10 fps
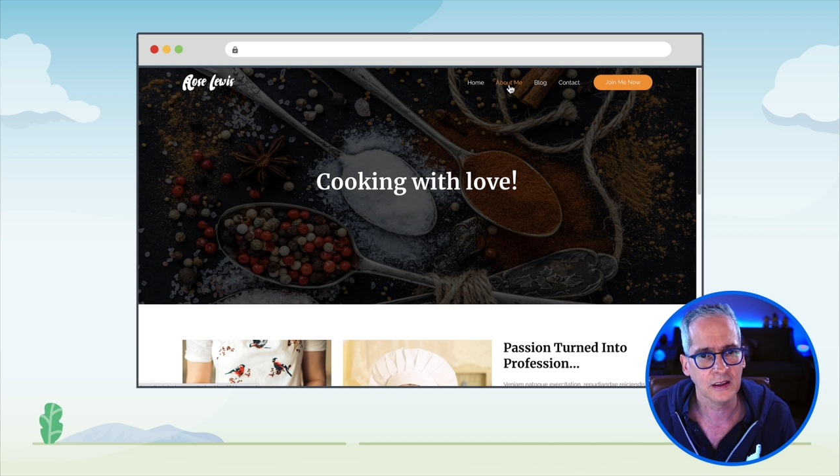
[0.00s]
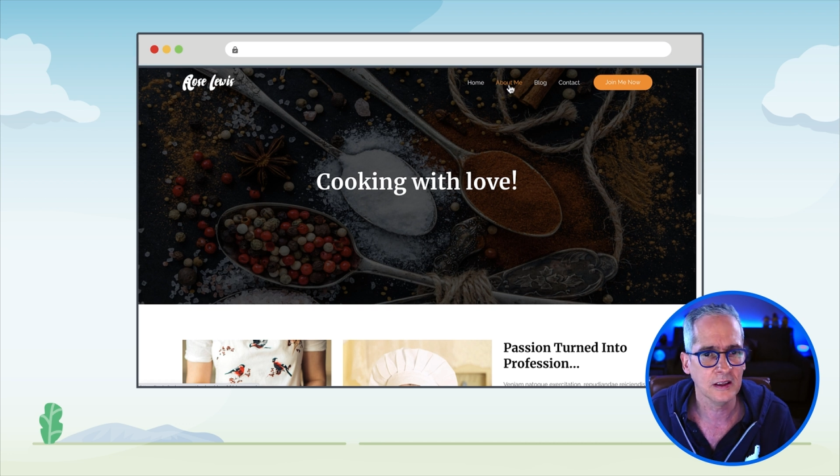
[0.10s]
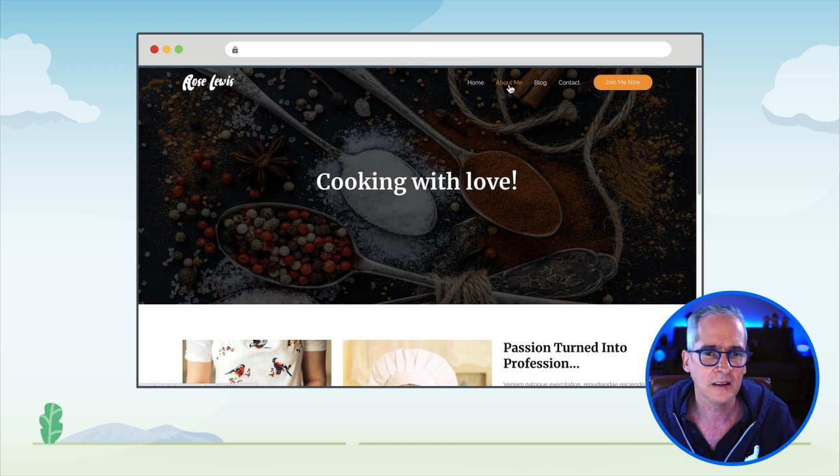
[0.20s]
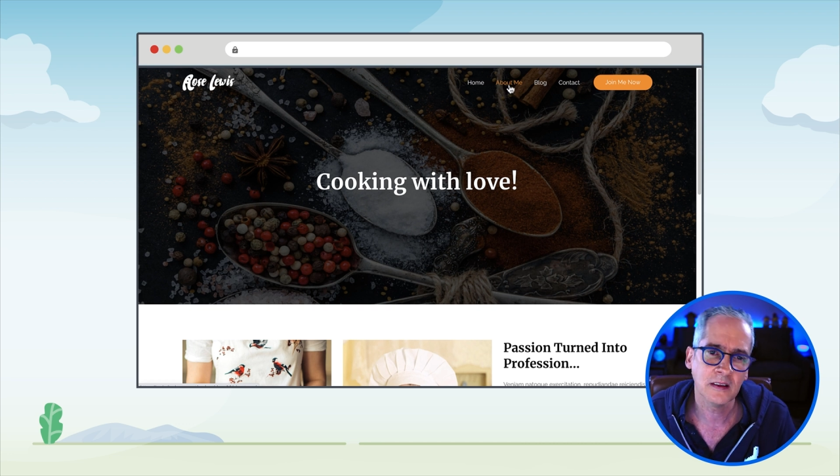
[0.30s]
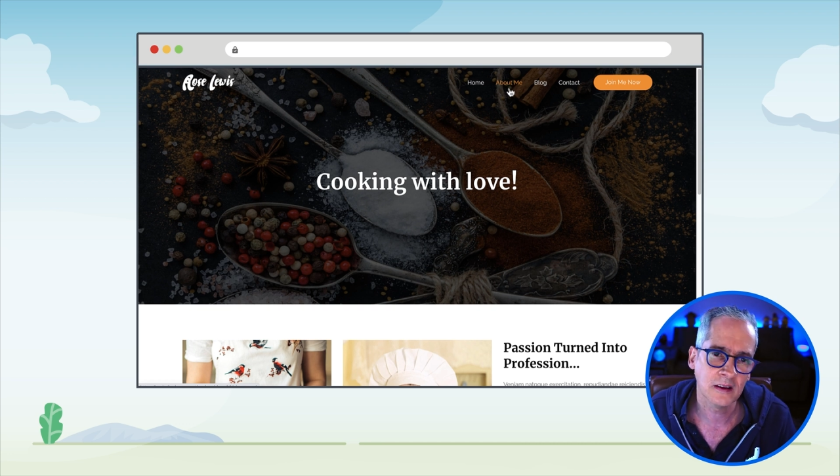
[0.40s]

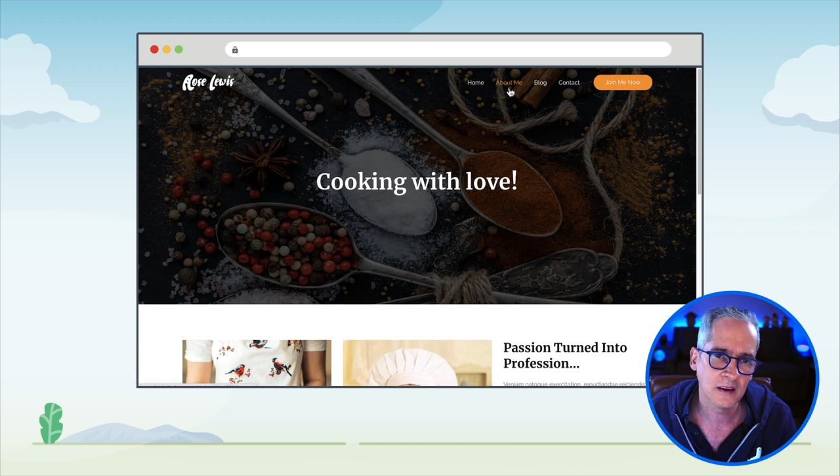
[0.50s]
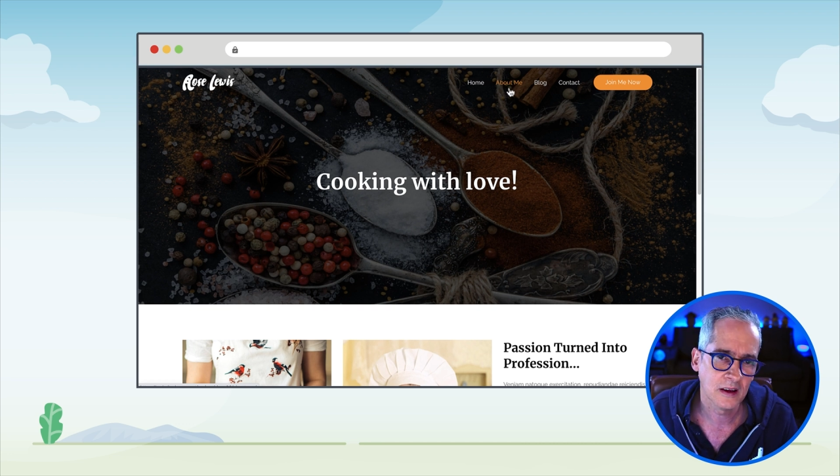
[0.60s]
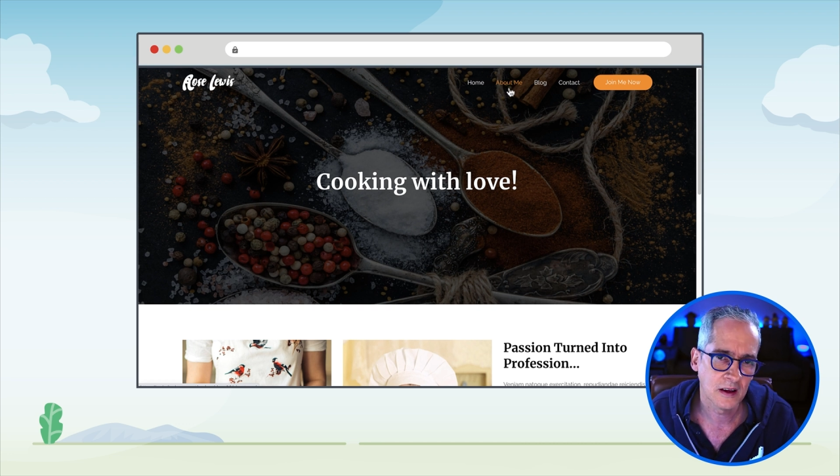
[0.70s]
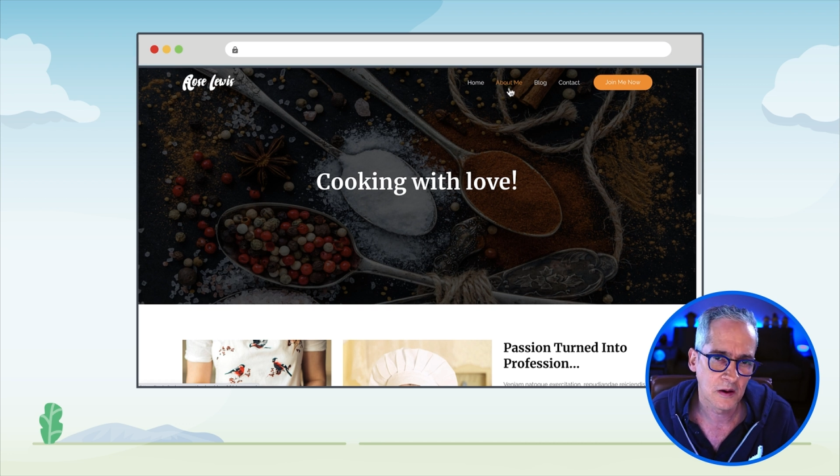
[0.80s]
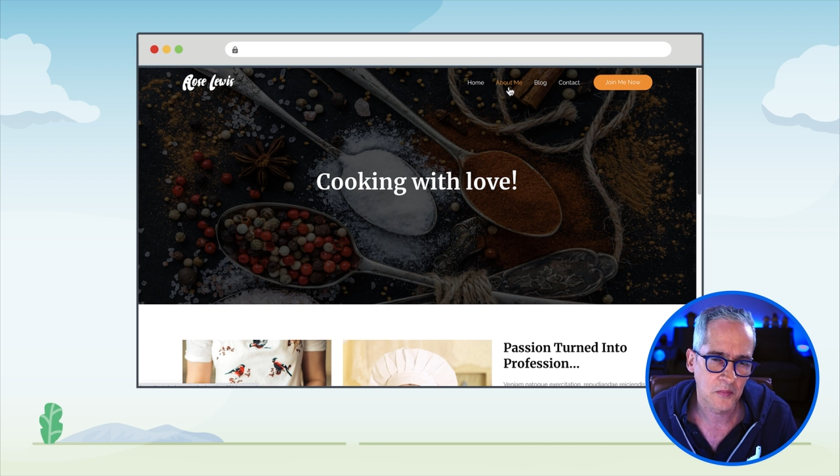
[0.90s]
it
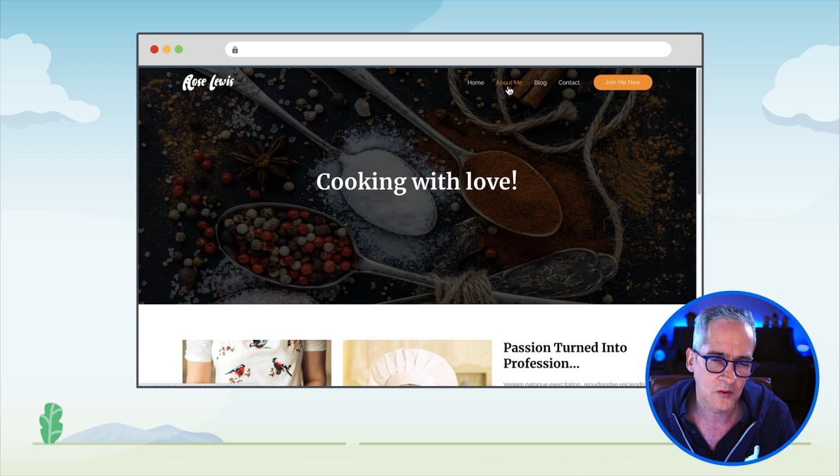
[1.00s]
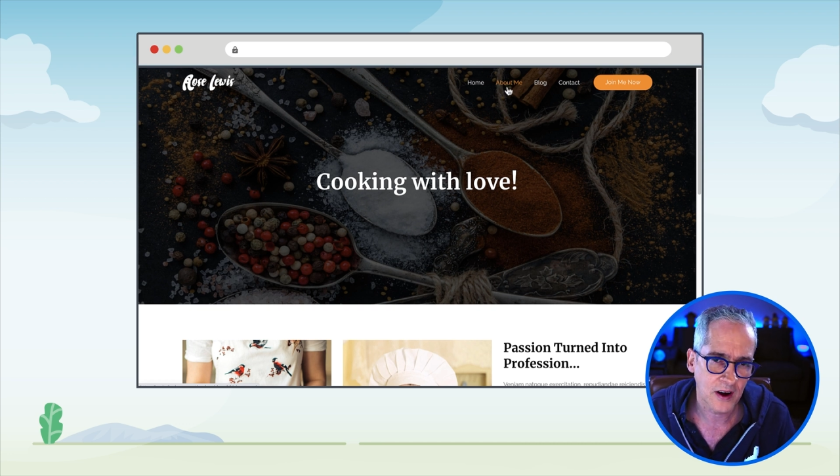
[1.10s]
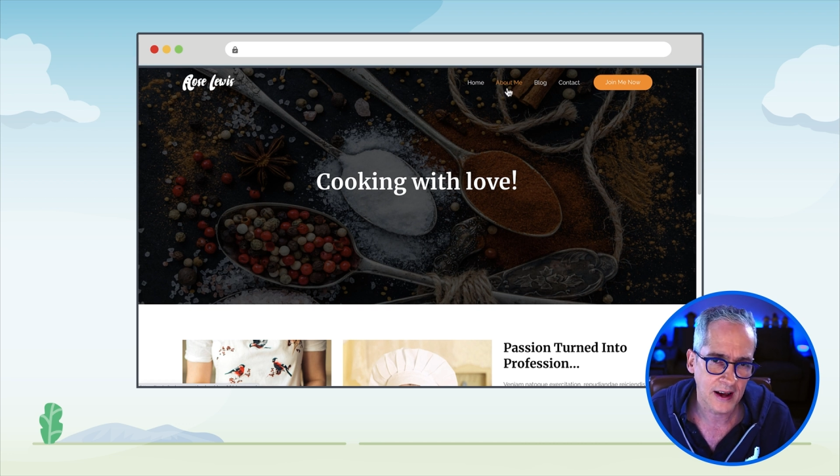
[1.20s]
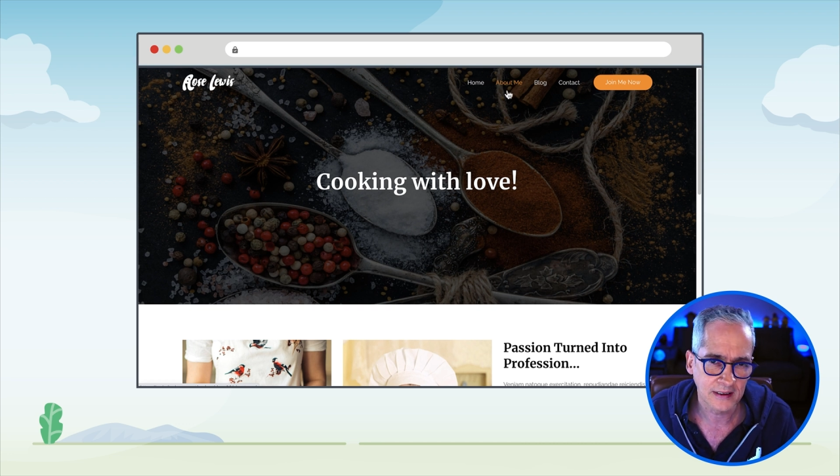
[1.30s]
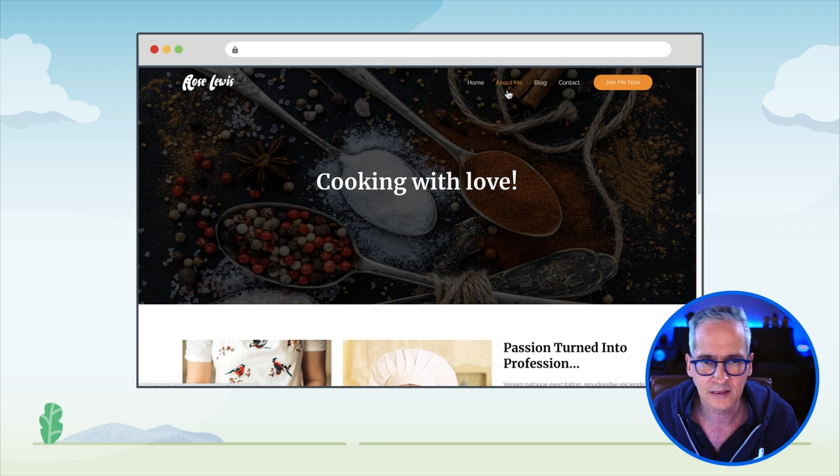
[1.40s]

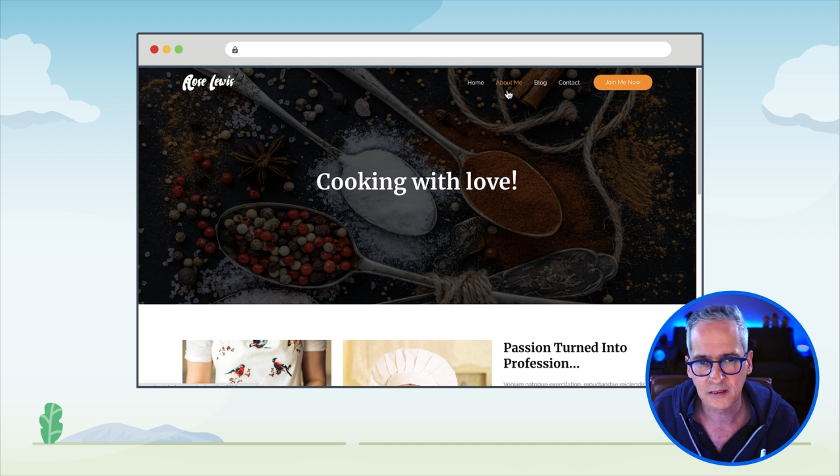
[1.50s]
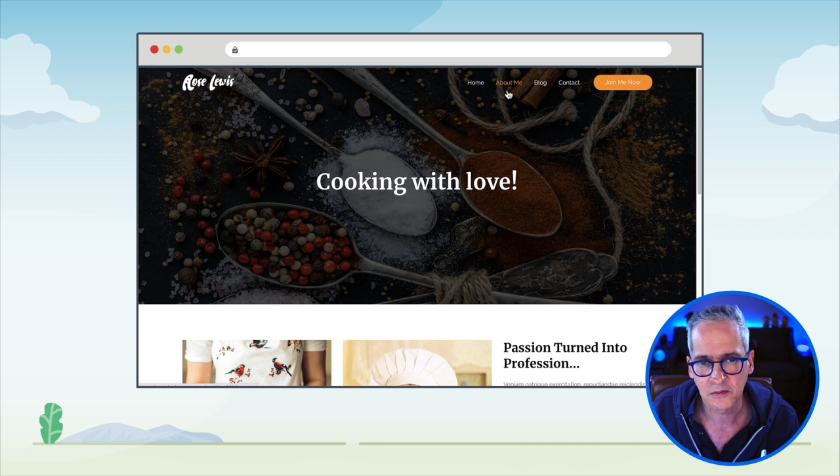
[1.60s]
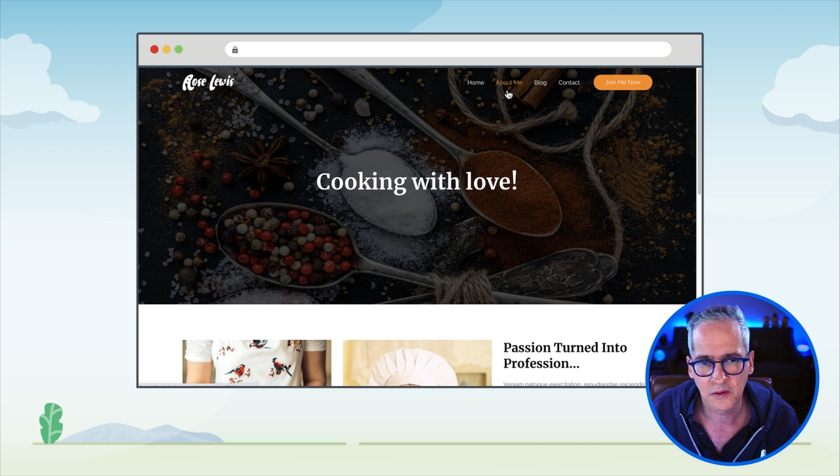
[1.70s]
provides?